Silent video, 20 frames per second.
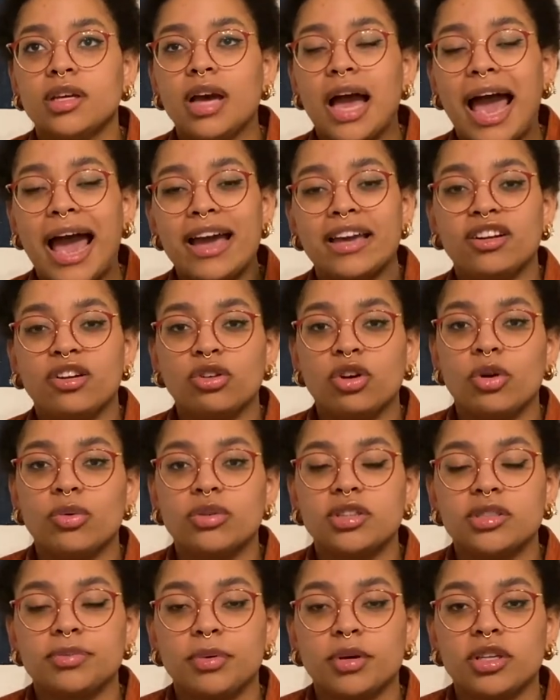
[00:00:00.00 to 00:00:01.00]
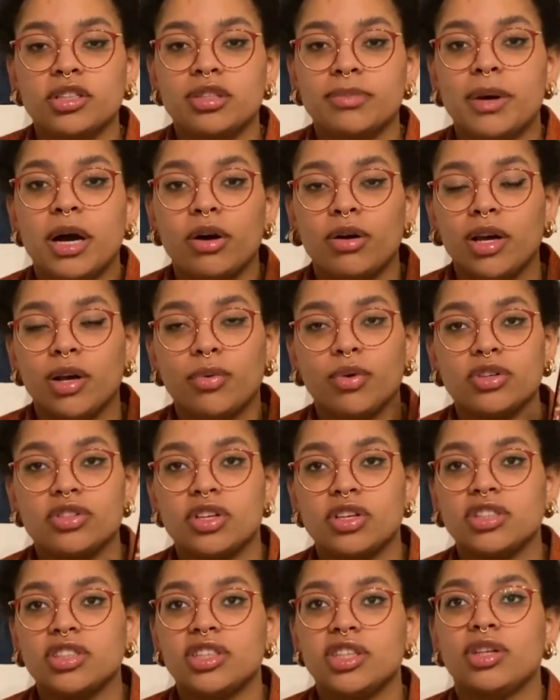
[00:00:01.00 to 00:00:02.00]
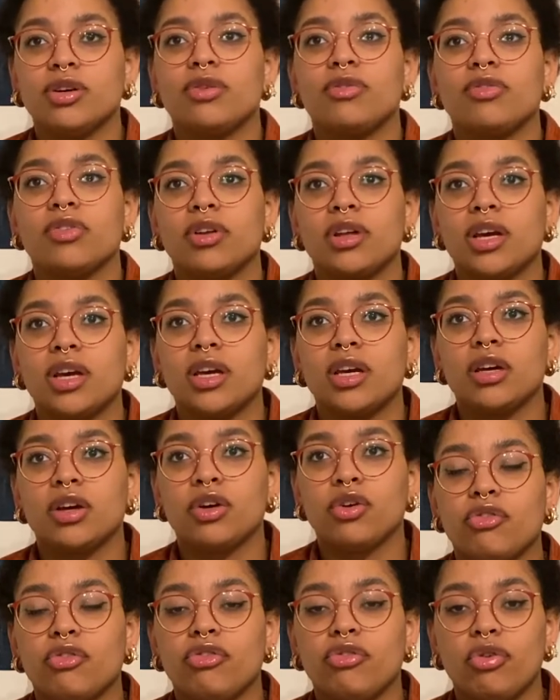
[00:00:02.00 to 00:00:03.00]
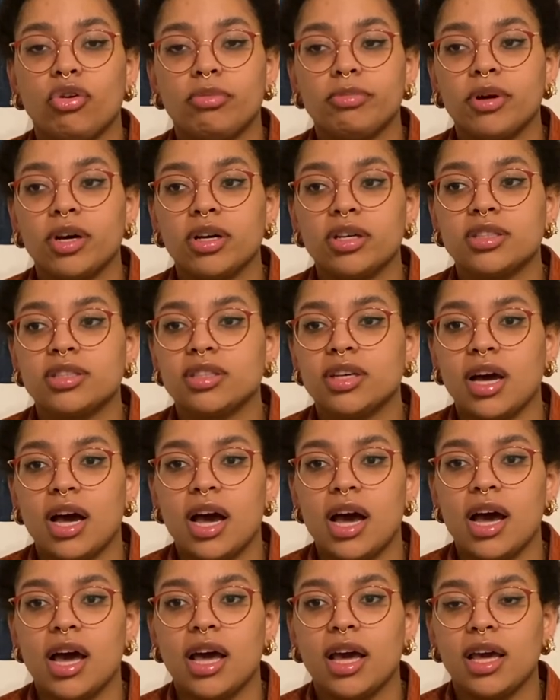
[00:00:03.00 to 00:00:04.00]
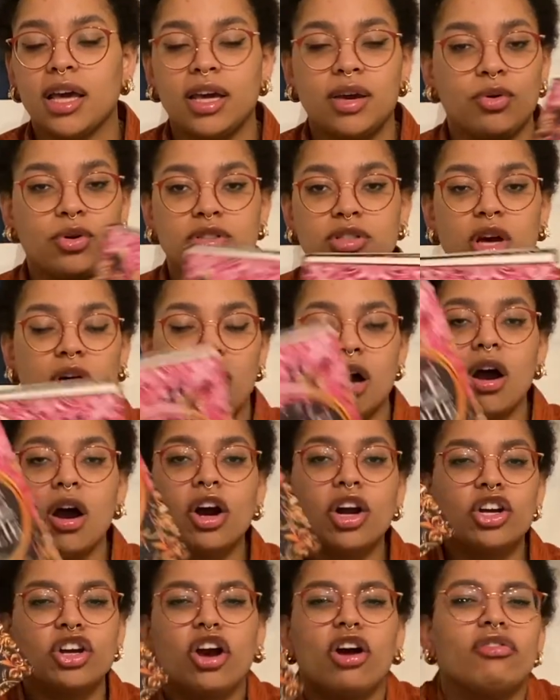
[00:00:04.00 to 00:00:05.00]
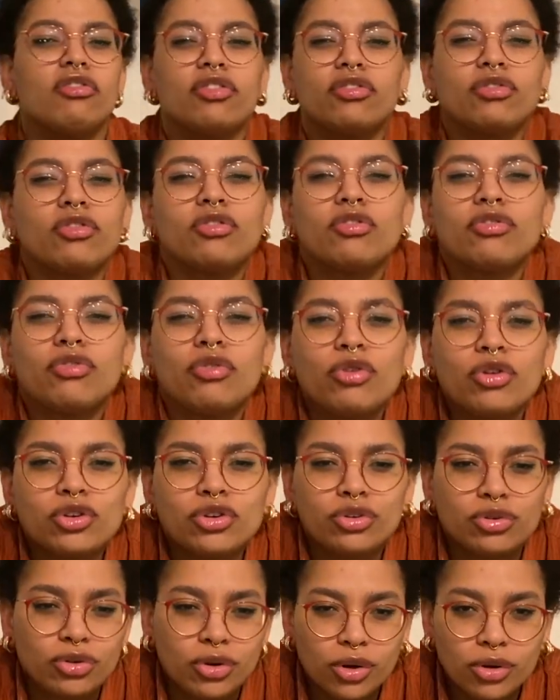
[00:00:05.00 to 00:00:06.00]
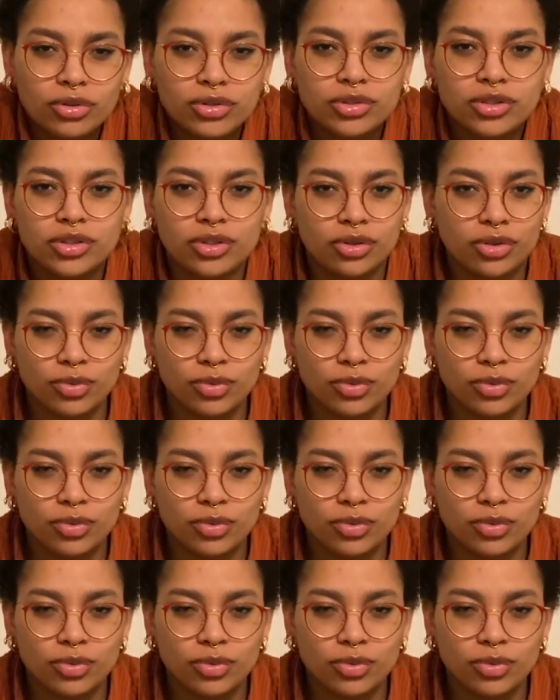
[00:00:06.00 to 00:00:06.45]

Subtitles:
I don't know what this book is about. It was on sale for like $4. It was a hardcover for €4.